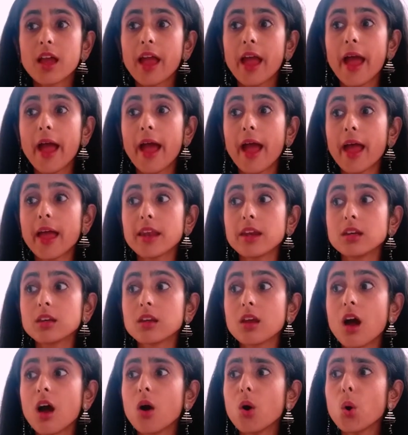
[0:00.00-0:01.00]
and
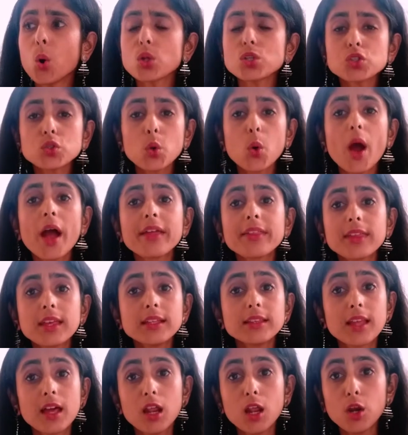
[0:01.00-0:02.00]
also I think
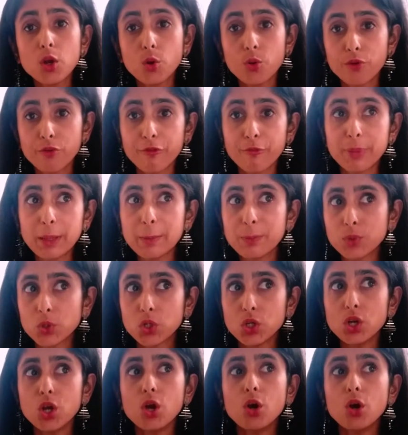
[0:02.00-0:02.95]
there are a lot of people